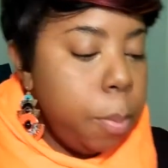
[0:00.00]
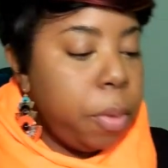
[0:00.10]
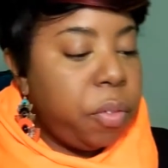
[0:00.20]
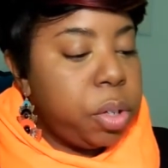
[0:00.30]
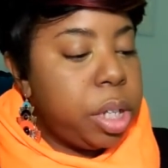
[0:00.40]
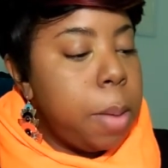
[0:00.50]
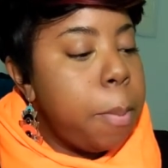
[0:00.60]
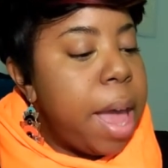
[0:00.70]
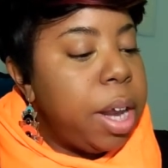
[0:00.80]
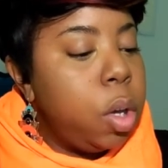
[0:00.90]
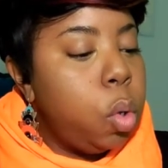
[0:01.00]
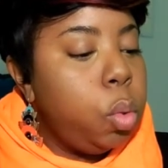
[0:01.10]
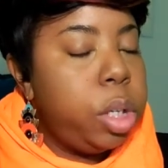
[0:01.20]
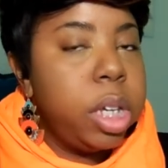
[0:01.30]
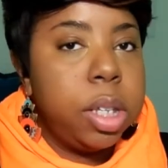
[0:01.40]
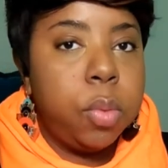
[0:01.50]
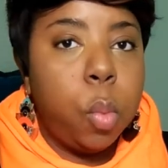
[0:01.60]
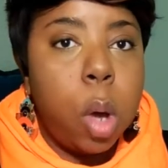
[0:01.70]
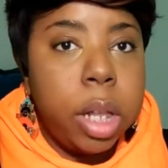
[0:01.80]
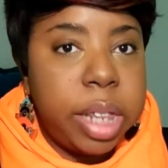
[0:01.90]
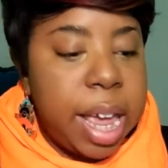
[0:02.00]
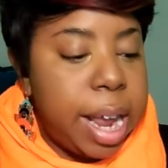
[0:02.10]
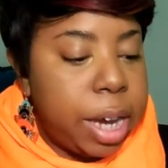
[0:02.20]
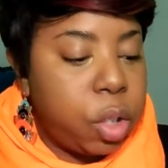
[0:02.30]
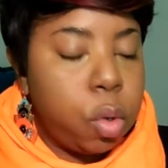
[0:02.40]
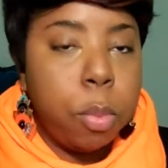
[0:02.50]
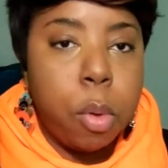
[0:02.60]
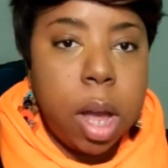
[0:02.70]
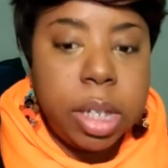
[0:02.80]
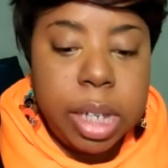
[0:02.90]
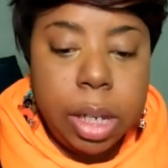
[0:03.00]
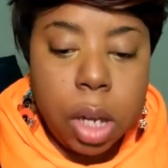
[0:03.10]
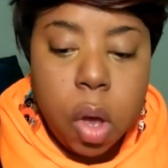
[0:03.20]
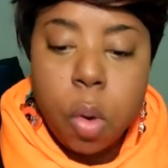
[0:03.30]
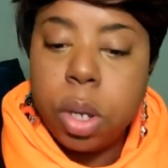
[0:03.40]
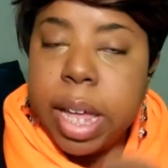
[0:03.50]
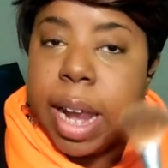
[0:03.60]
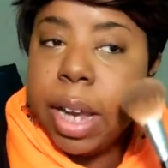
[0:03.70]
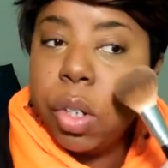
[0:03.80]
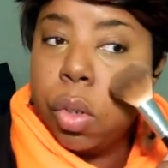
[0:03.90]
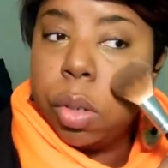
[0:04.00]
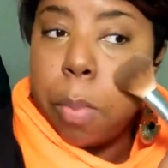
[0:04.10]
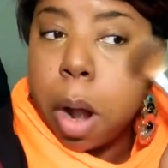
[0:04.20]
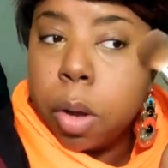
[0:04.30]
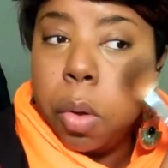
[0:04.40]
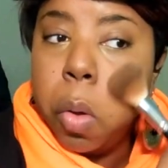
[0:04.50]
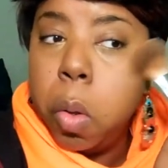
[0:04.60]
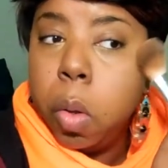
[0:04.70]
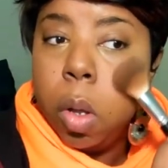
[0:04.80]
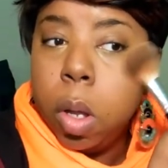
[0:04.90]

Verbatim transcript: But for somebody who does want that extra bronzy glow or that extra sparkle,